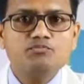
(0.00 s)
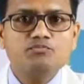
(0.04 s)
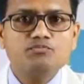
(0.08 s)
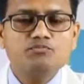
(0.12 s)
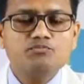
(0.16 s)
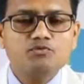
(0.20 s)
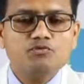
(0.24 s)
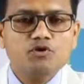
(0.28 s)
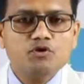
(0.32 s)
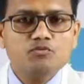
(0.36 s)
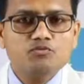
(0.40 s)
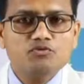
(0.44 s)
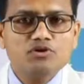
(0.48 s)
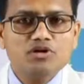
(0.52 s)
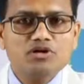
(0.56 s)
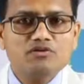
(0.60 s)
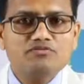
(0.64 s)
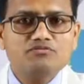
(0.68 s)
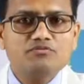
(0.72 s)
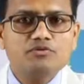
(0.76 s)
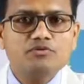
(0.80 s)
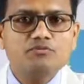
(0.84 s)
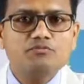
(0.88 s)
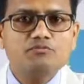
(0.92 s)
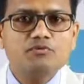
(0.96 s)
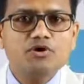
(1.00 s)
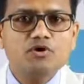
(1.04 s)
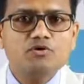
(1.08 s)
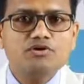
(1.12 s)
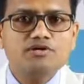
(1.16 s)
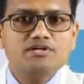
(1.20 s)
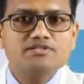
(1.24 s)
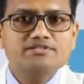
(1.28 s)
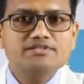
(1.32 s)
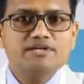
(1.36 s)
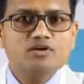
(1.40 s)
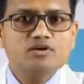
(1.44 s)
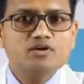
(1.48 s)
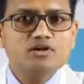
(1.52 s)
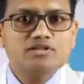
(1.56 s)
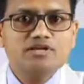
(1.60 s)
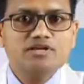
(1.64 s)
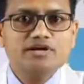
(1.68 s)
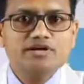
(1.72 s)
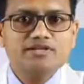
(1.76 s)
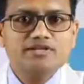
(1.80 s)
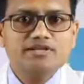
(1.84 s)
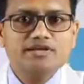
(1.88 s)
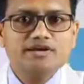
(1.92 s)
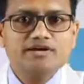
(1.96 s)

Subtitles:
formula powders and all that thing.